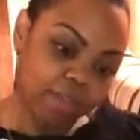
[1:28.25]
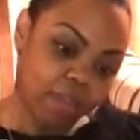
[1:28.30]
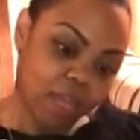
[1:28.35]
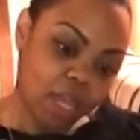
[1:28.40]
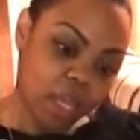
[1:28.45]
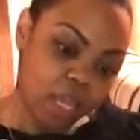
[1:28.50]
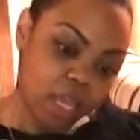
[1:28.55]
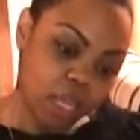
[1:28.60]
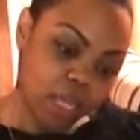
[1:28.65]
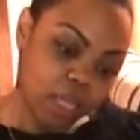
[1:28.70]

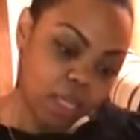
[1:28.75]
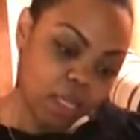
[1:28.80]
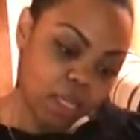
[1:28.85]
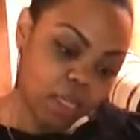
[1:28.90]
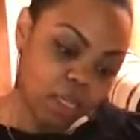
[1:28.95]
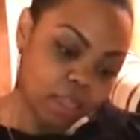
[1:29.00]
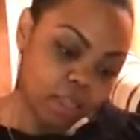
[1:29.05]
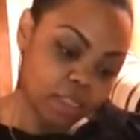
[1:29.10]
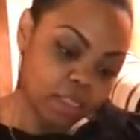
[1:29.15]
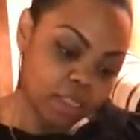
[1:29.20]
think
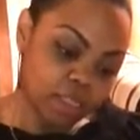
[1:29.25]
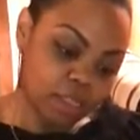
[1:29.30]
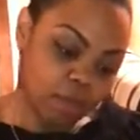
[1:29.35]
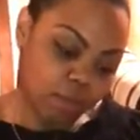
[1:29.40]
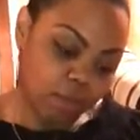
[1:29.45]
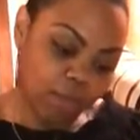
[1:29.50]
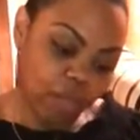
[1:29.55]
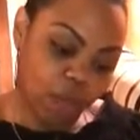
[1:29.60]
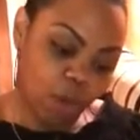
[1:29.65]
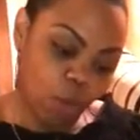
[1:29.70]
this is
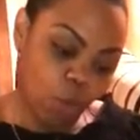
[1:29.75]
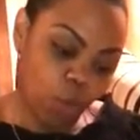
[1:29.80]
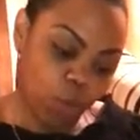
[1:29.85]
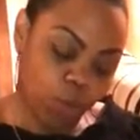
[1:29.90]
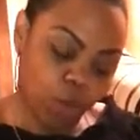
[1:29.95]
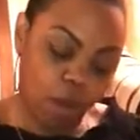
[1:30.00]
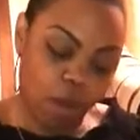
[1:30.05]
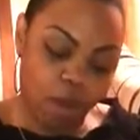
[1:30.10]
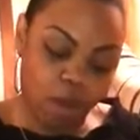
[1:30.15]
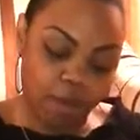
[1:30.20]
something I
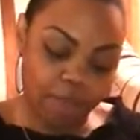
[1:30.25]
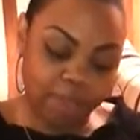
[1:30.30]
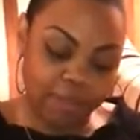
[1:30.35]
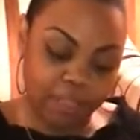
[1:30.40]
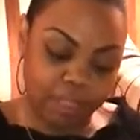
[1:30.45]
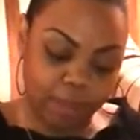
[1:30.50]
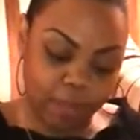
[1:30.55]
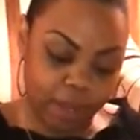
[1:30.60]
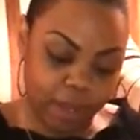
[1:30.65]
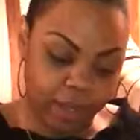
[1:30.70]
ordered off
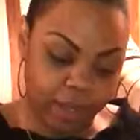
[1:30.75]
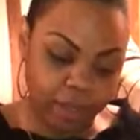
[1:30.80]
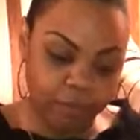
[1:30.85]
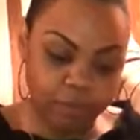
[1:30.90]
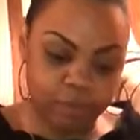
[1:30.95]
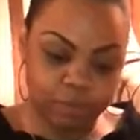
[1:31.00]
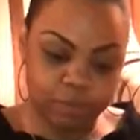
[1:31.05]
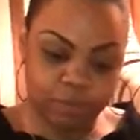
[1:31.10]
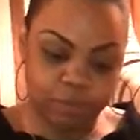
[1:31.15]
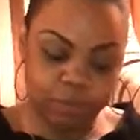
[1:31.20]
eBay.
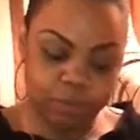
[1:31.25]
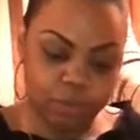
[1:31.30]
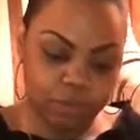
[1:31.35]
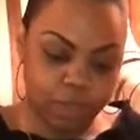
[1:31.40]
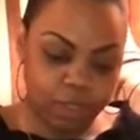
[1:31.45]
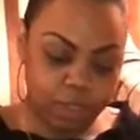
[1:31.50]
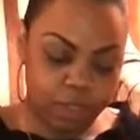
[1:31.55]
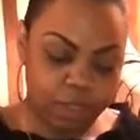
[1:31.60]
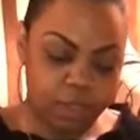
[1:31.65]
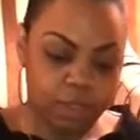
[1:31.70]

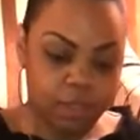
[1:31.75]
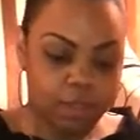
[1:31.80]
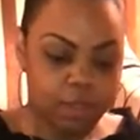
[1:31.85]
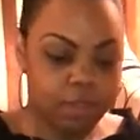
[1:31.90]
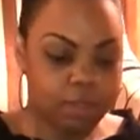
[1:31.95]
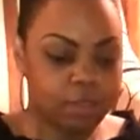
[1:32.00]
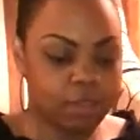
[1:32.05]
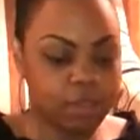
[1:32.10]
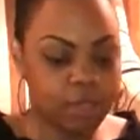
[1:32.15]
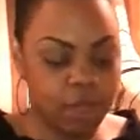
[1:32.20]

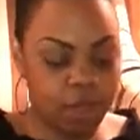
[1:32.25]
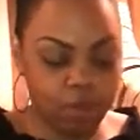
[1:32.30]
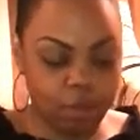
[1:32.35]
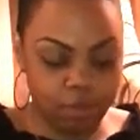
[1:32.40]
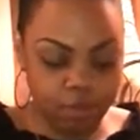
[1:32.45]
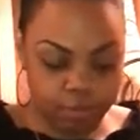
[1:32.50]
So,